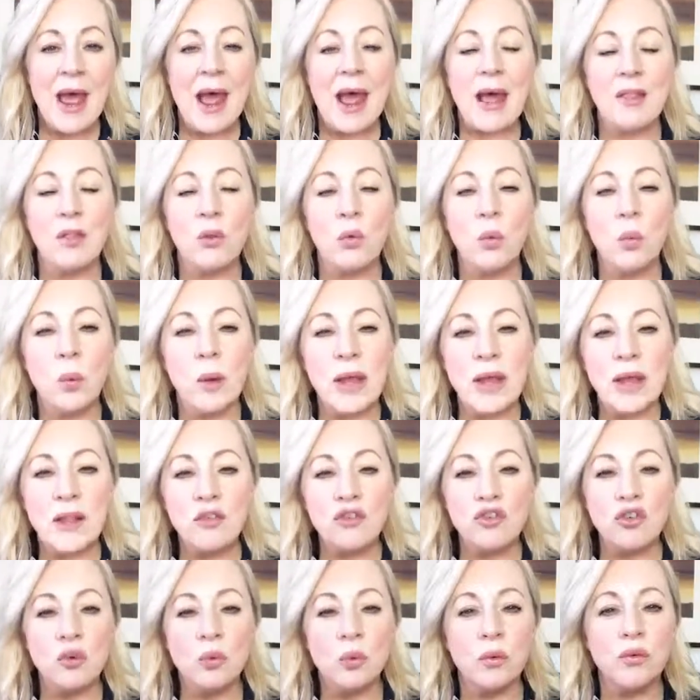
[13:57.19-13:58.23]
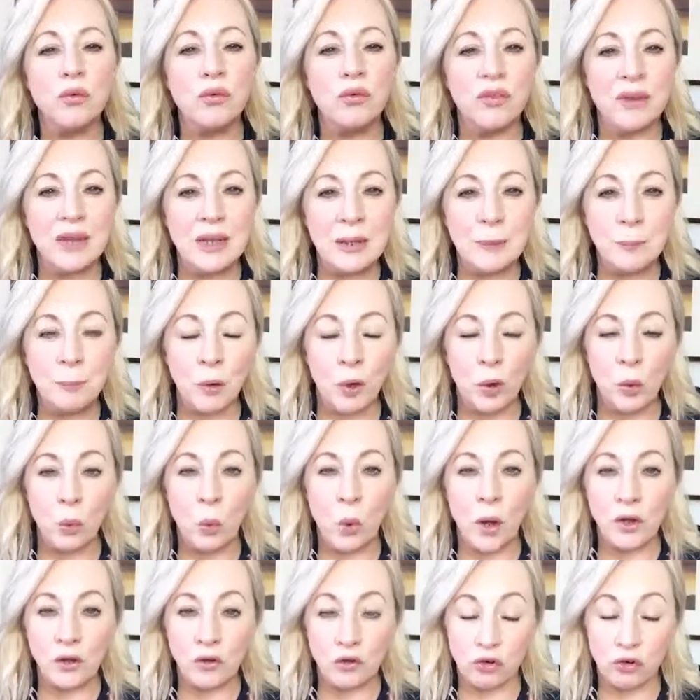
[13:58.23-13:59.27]
and the way that you would feel about
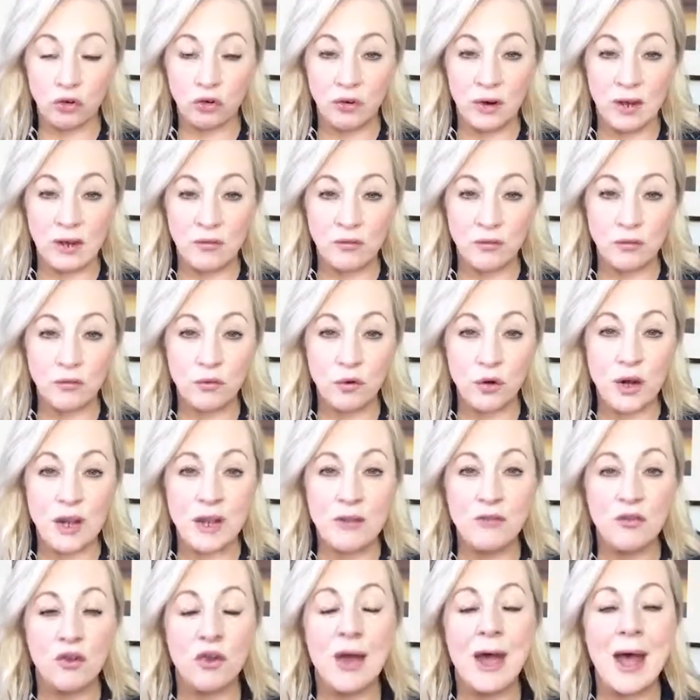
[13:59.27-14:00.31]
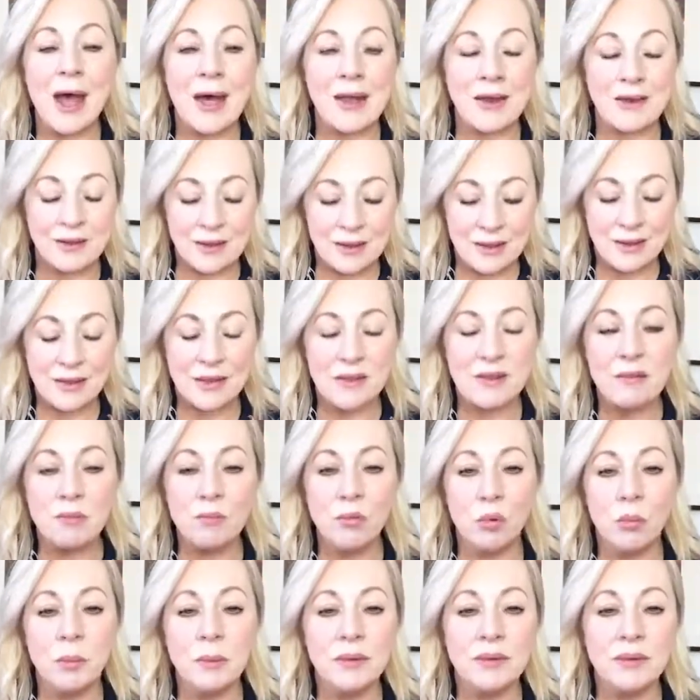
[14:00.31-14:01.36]
what you're striving for if you had it in this
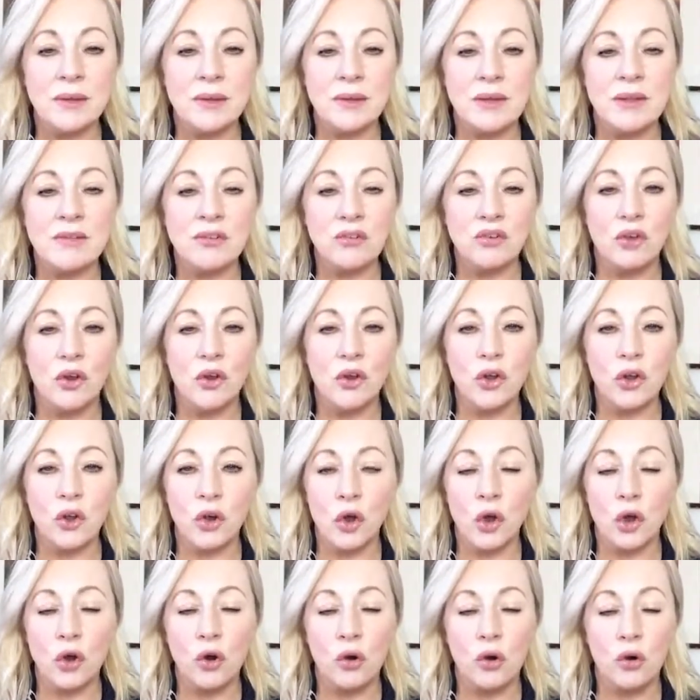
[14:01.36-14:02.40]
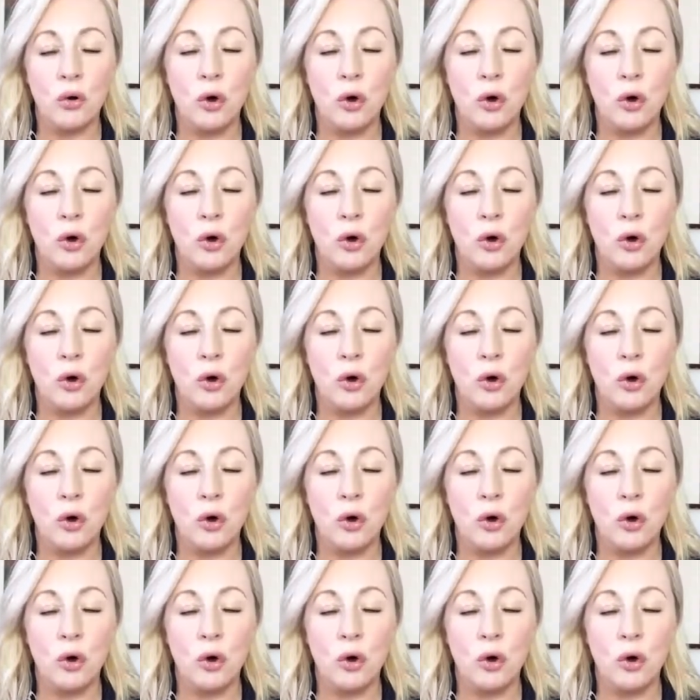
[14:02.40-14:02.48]
moment, in this now, and how